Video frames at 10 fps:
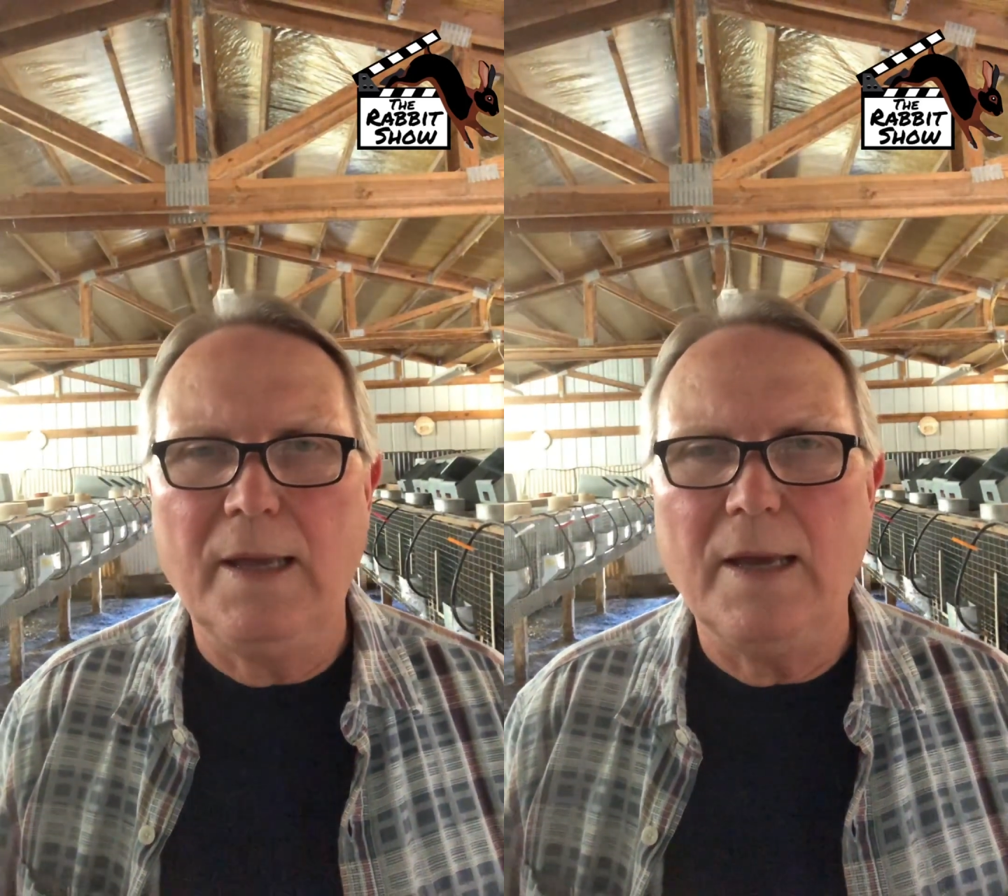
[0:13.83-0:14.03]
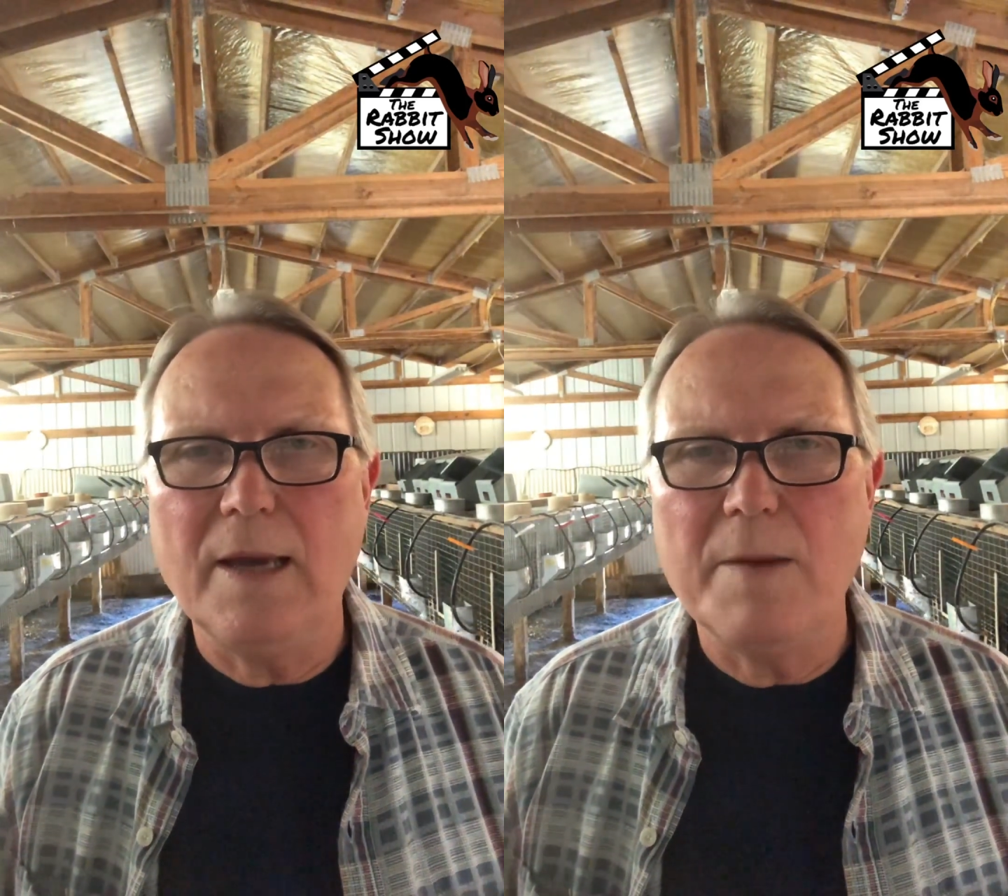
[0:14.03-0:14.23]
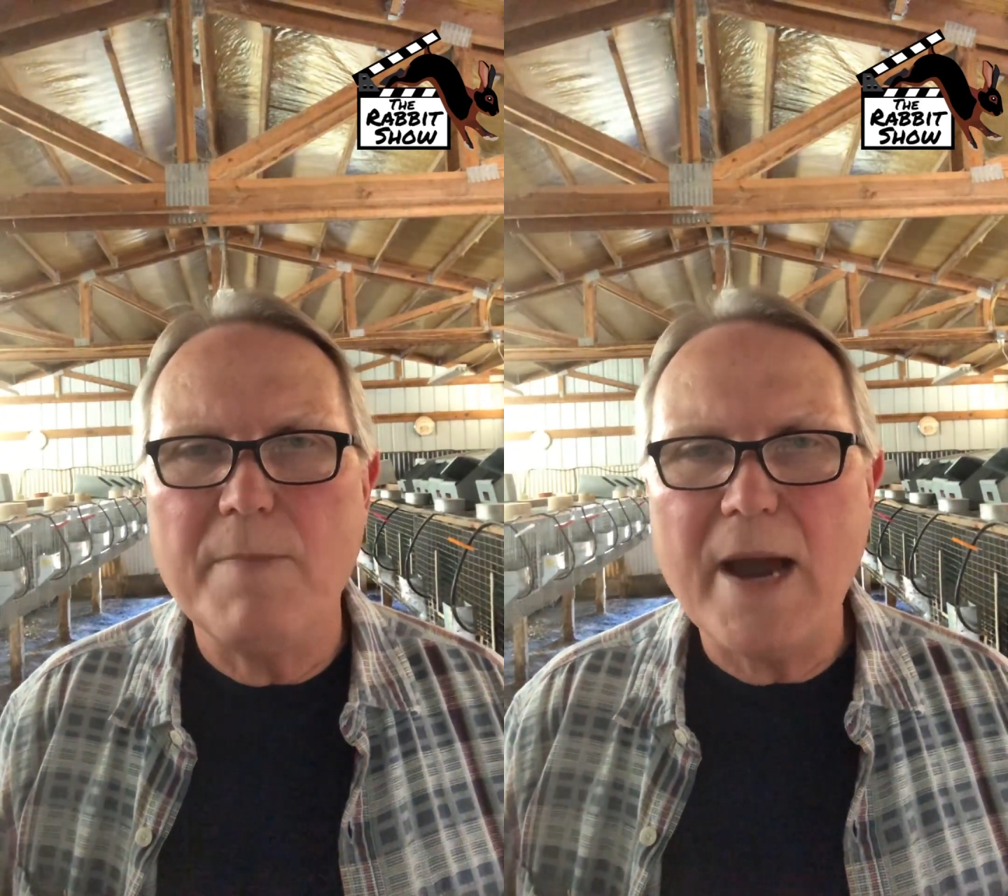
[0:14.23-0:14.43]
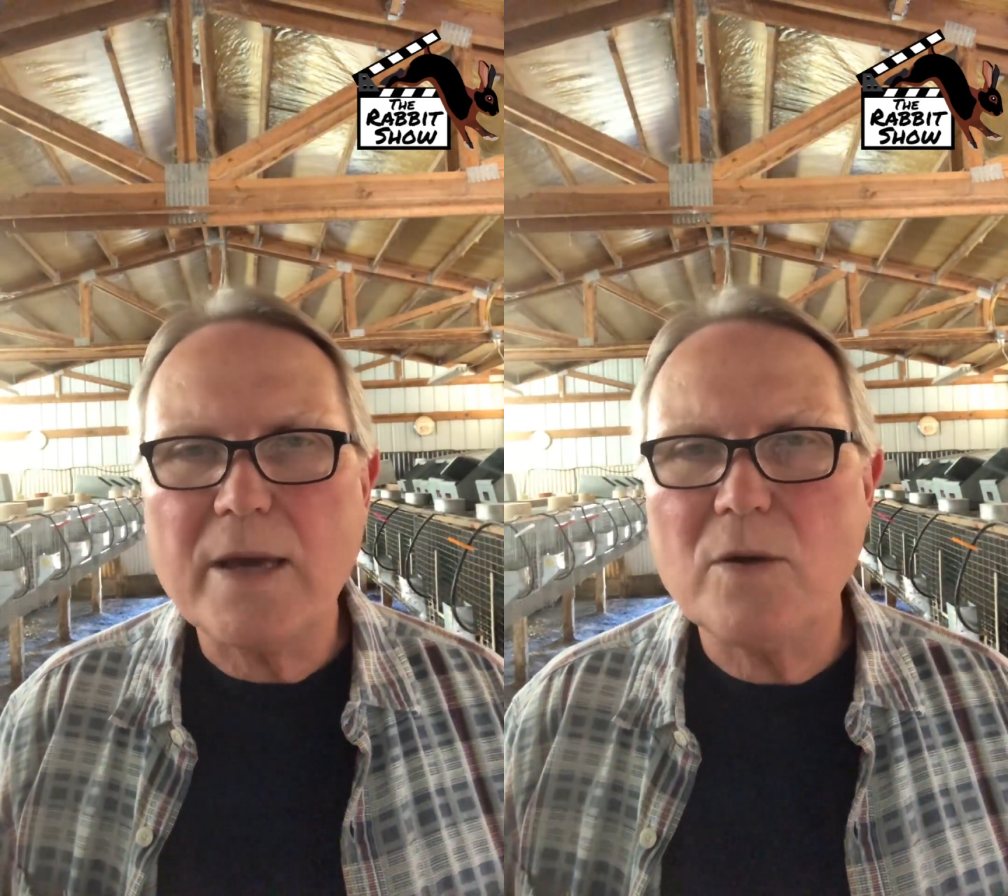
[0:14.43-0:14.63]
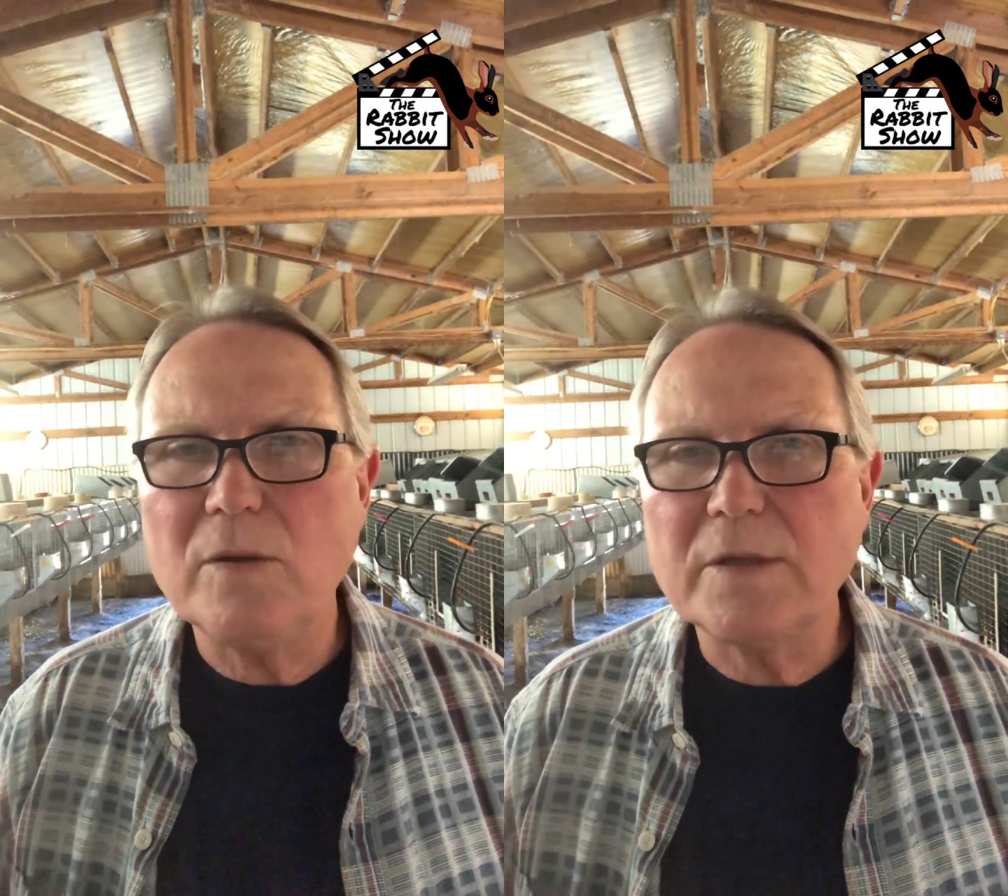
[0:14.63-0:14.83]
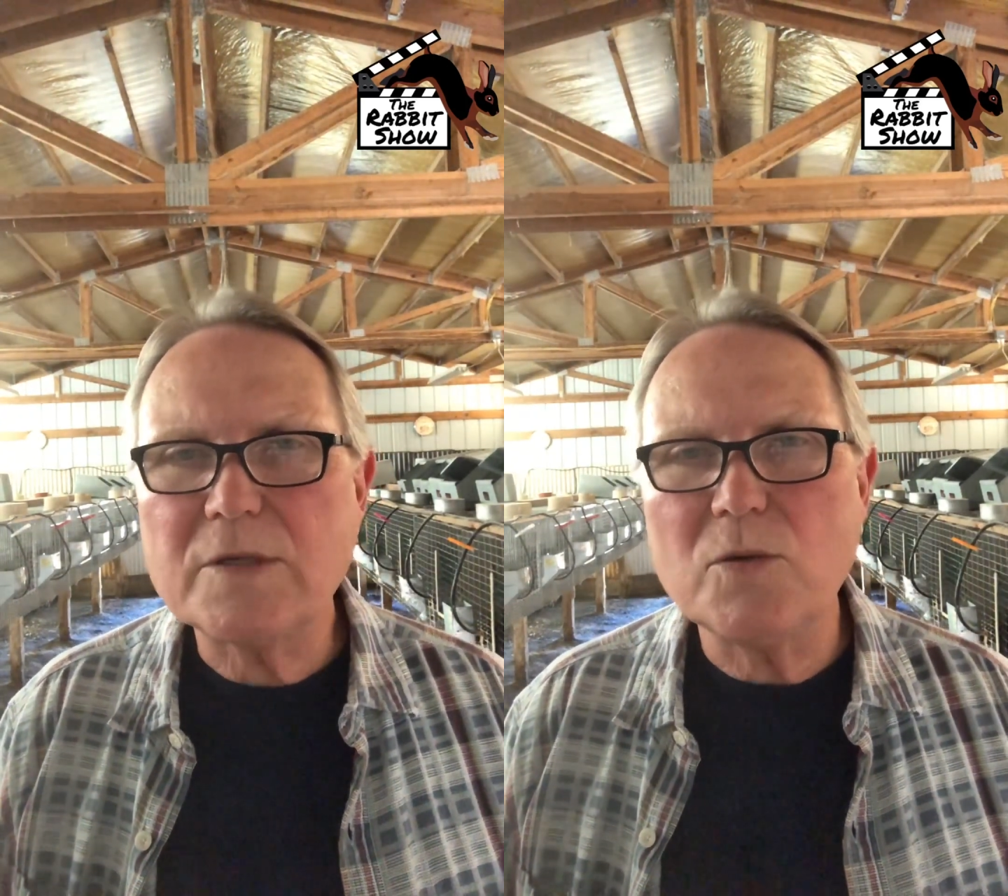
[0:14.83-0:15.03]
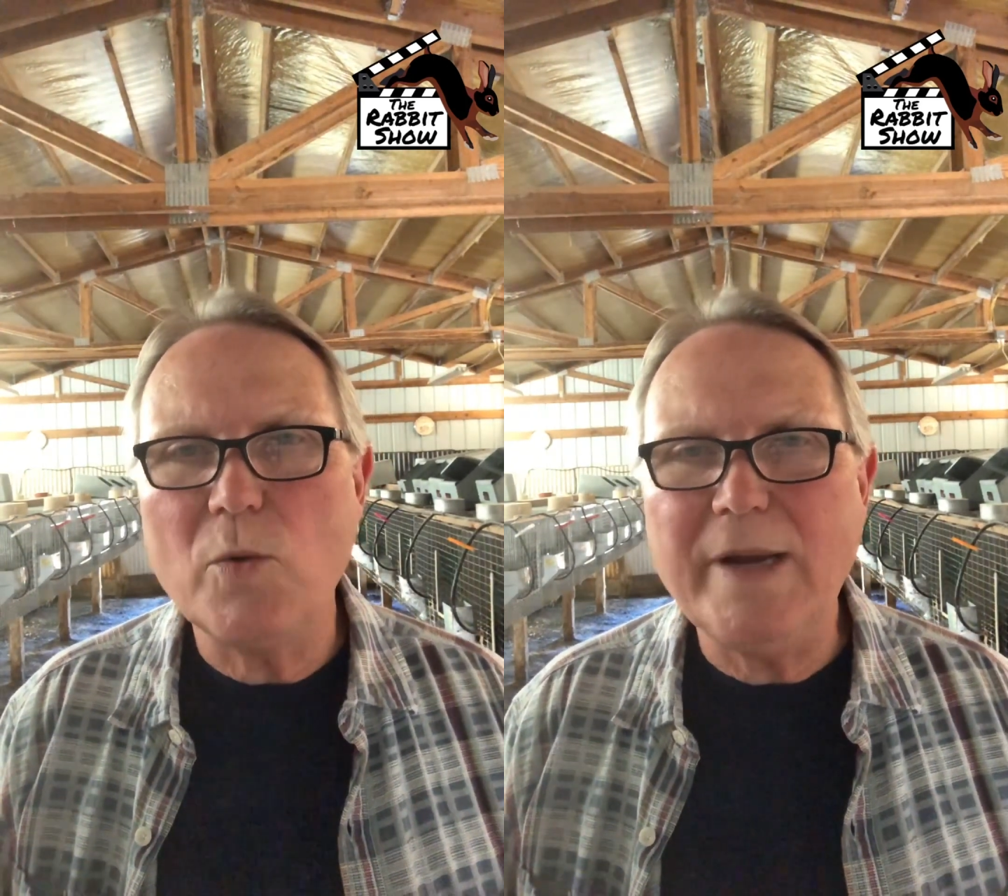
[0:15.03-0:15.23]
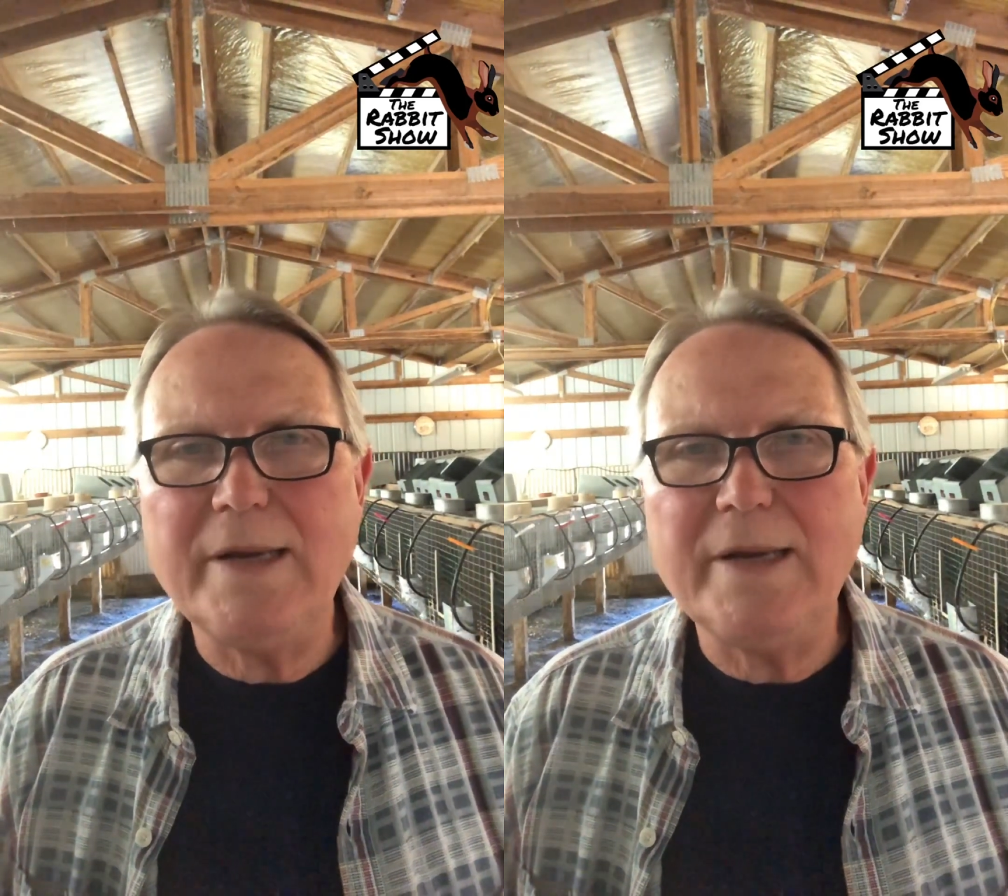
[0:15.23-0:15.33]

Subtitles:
My goal is to win